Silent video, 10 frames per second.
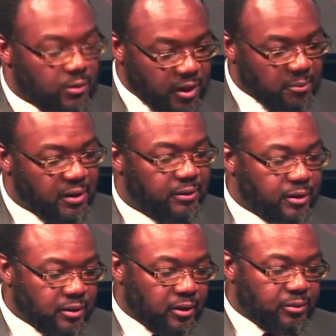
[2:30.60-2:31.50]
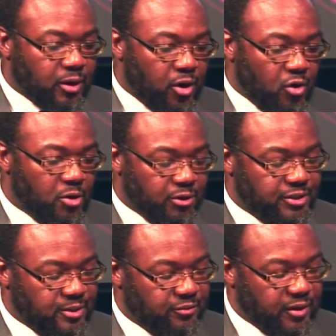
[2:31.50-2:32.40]
Okay, Mayor, the
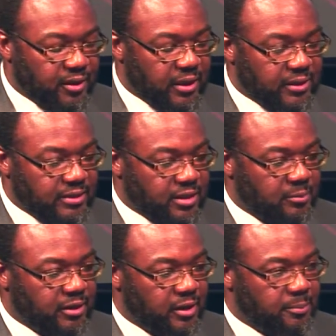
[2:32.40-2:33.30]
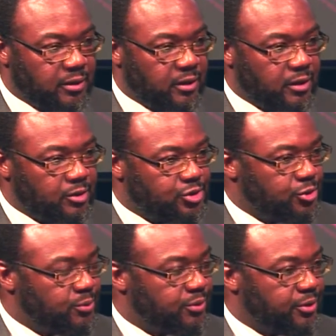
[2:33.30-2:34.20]
homeownership fair that's coming up
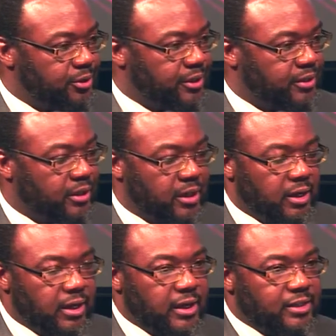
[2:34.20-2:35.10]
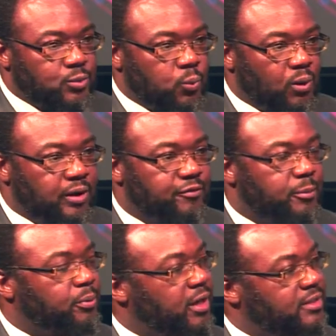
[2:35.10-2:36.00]
June 30th, it's one of the
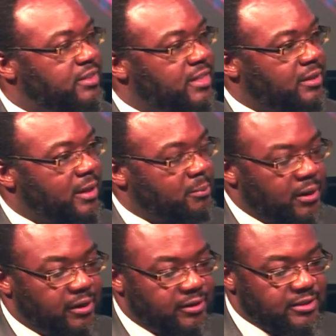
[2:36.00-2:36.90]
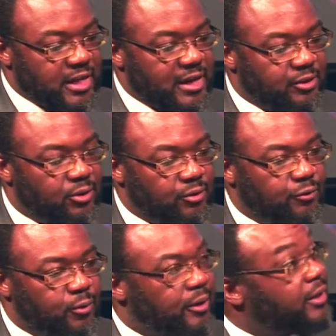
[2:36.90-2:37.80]
projects that Baker signed on
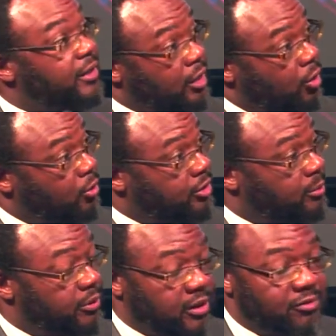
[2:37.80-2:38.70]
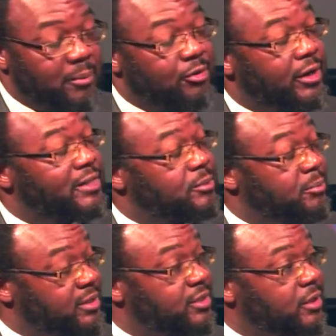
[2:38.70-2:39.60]
for in the long-term recovery. I'm glad you
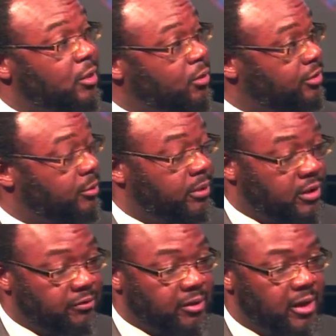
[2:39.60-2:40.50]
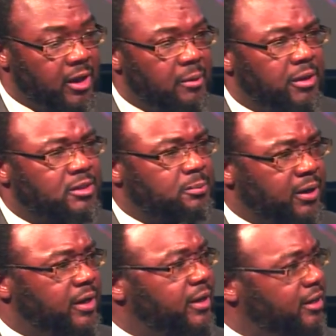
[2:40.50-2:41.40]
mentioned long-term recovery, because
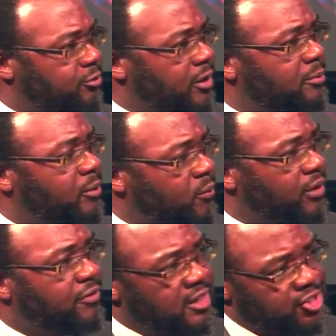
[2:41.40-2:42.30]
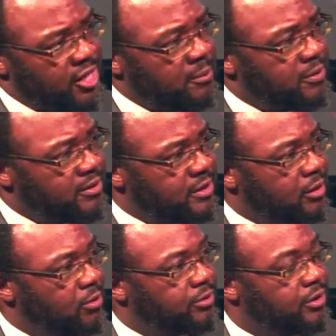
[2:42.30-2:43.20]
Baker has really been one of our champions in
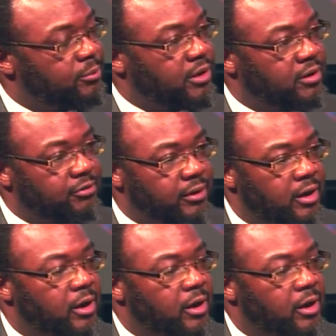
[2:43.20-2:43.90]
long-term recovery,